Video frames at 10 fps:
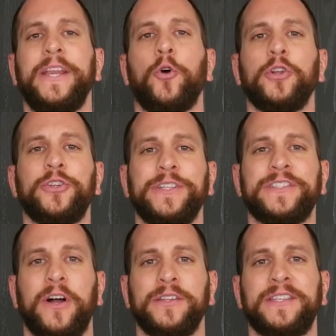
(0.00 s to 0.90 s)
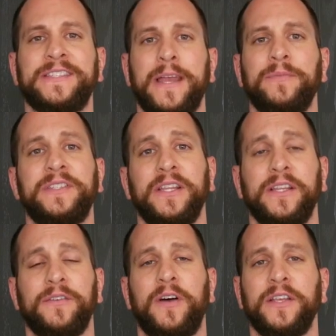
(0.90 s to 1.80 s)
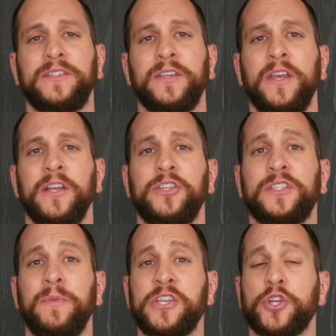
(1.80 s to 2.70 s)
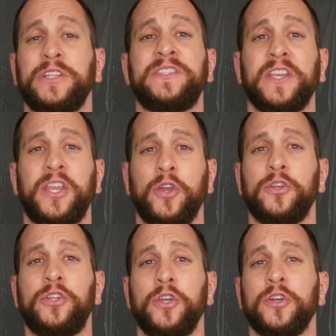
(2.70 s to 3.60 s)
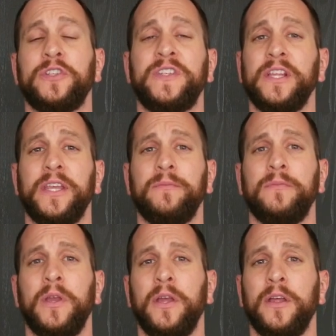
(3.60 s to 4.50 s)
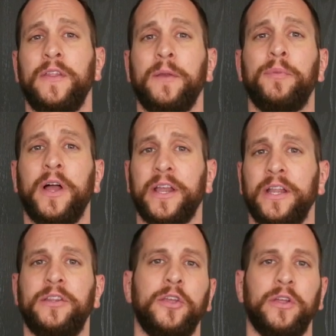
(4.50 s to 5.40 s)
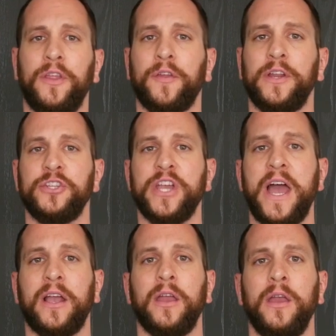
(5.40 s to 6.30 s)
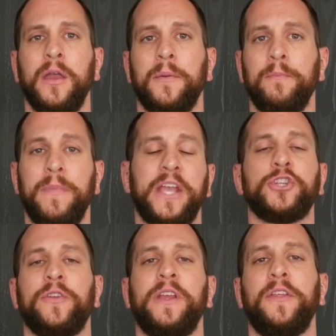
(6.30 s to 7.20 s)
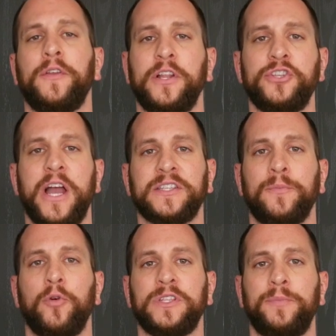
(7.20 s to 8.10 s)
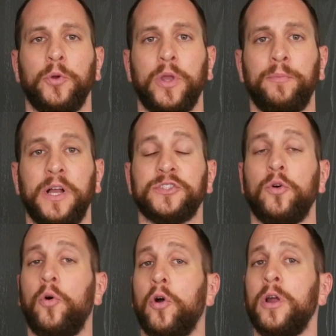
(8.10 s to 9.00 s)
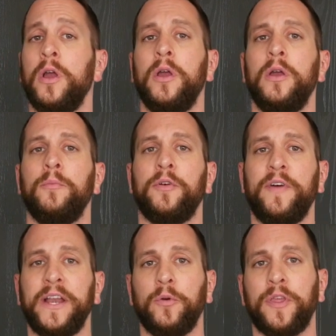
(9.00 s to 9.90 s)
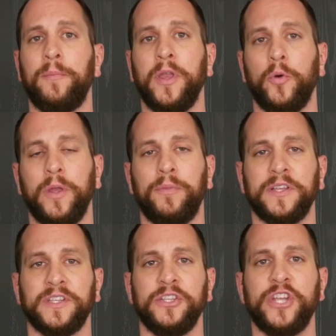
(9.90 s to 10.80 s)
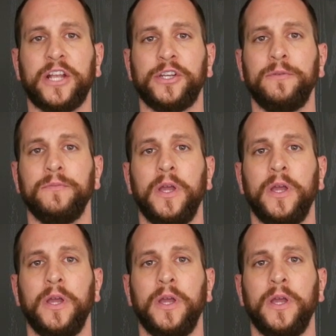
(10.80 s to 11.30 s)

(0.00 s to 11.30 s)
In order to install the Stem Ceiling device, just make sure it's secured to your ceiling, then plug it into your Ethernet jack. Make sure the Ethernet jack supports PoE Plus or provide it with a PoE Plus injector.